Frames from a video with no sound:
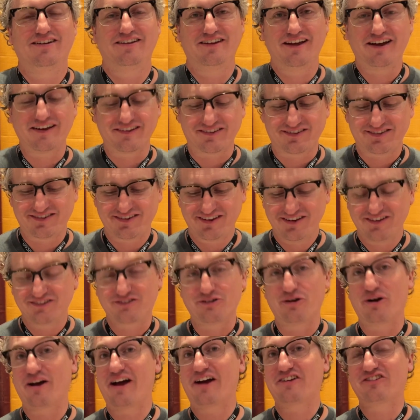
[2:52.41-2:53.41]
Yes.
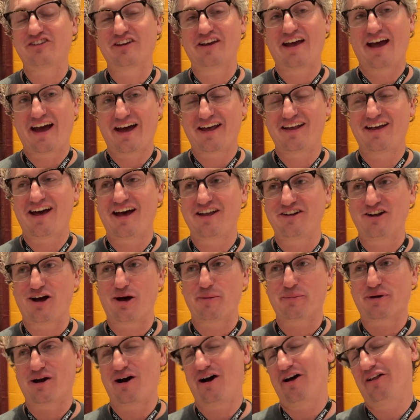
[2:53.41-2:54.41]
So actually at, at
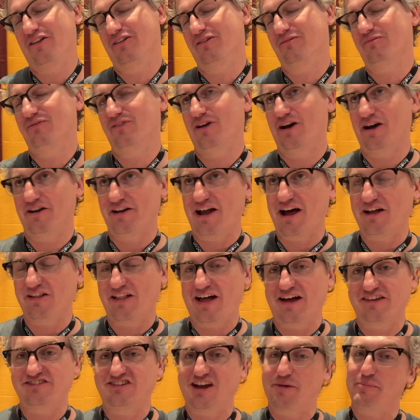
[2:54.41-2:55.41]
Knobcon, uh, not
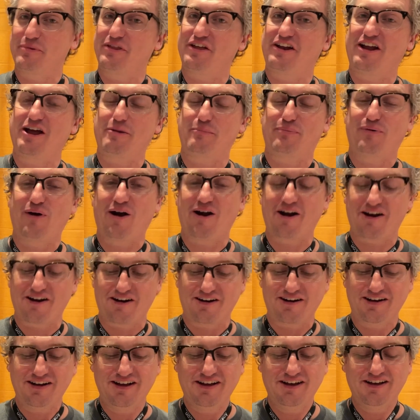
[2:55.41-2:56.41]
last night but the night
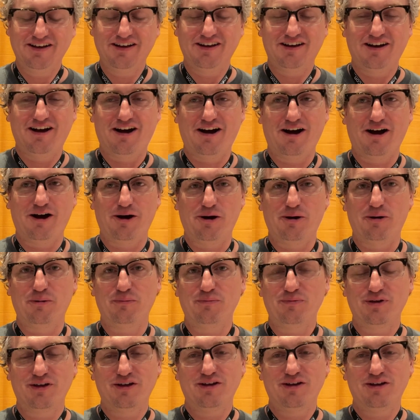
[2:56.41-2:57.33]
prior, uh,